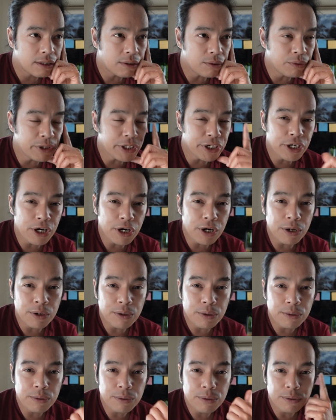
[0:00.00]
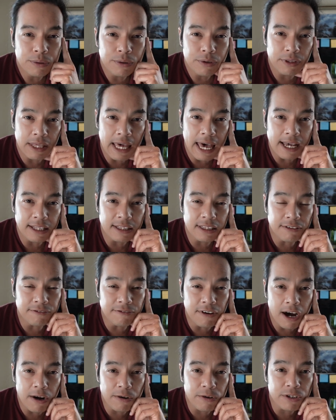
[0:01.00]
we know that the
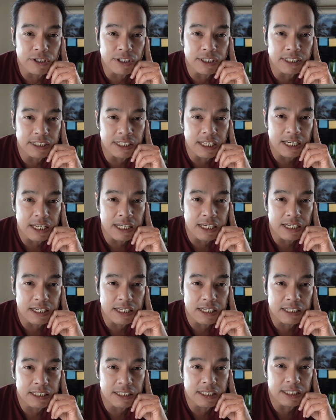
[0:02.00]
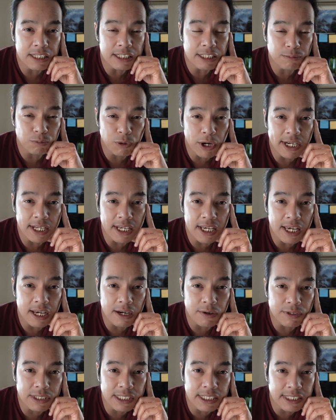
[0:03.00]
virus is spreading
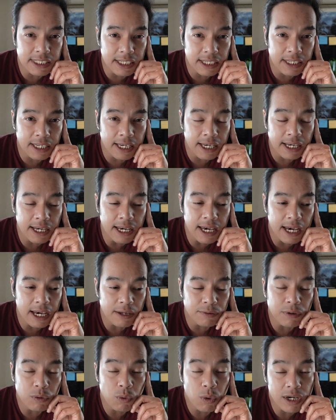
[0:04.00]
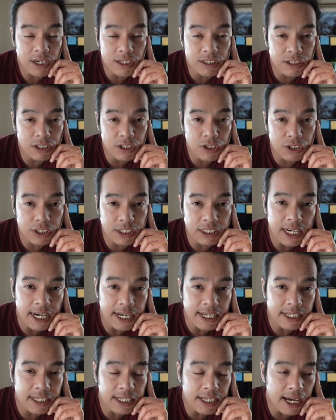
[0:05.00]
here in Sydney, and we wanted to
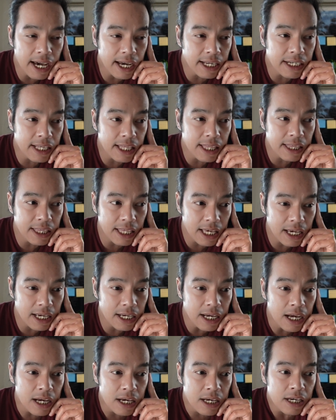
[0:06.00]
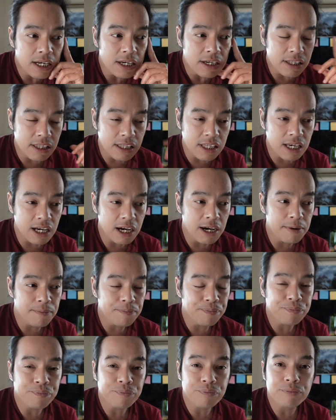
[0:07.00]
contain it. And I think
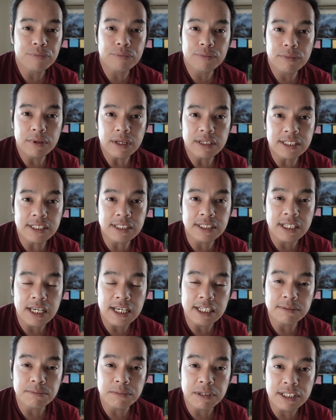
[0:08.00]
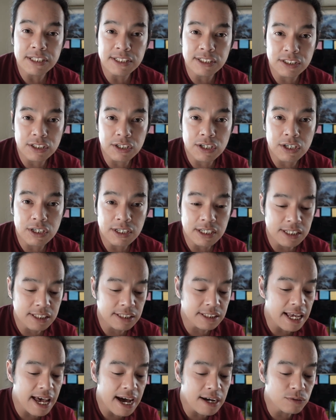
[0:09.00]
the state minister
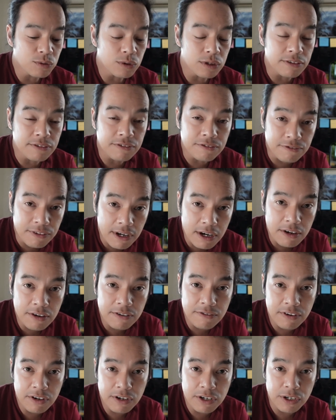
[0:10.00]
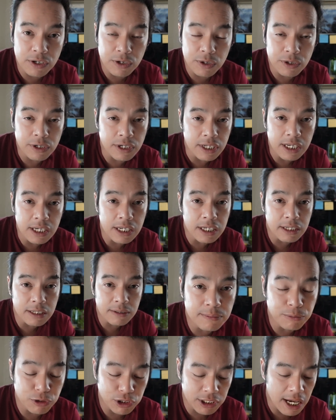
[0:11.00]
is actually very, very good
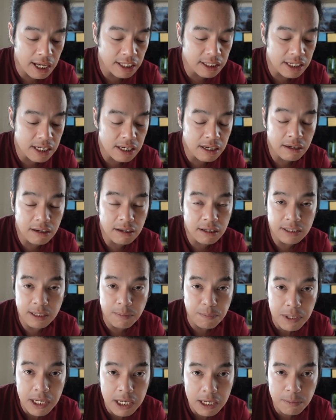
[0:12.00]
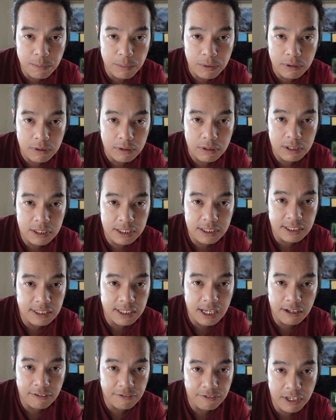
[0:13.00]
in protecting the people
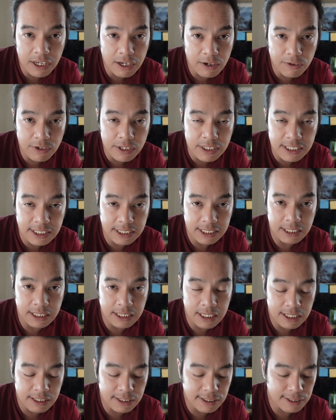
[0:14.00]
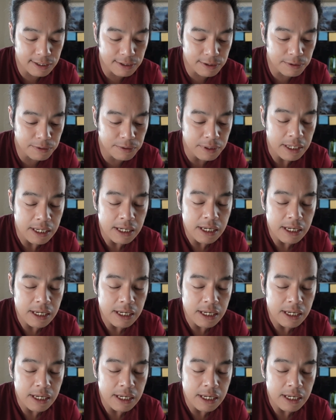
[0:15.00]
itself here in Sydney. So